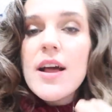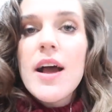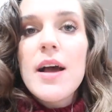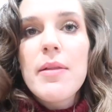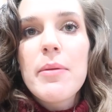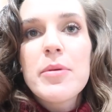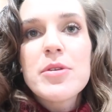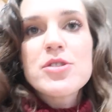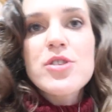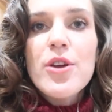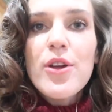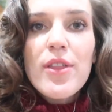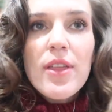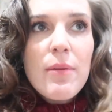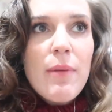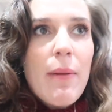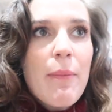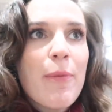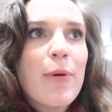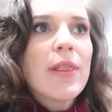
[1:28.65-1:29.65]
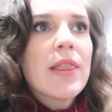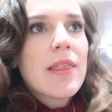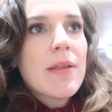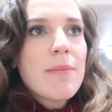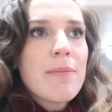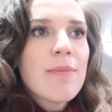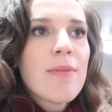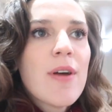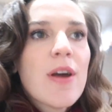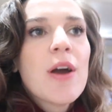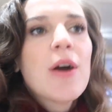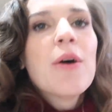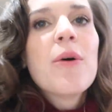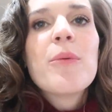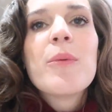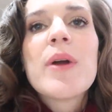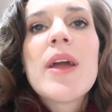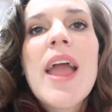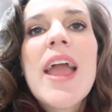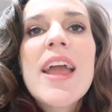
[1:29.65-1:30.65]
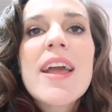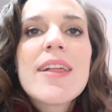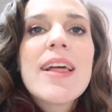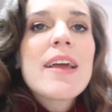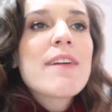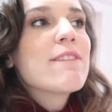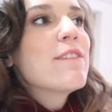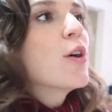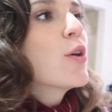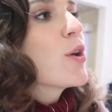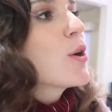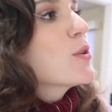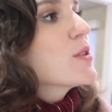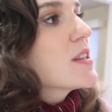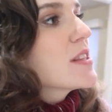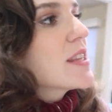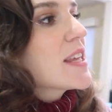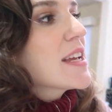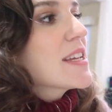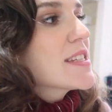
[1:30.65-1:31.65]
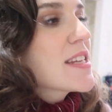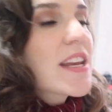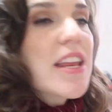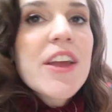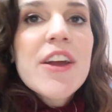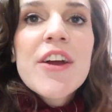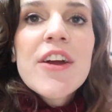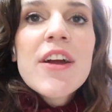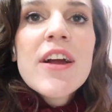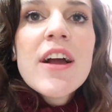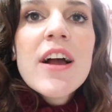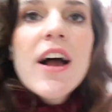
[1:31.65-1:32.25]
Um, let me show you them. I put them, we hang like photos and things in here.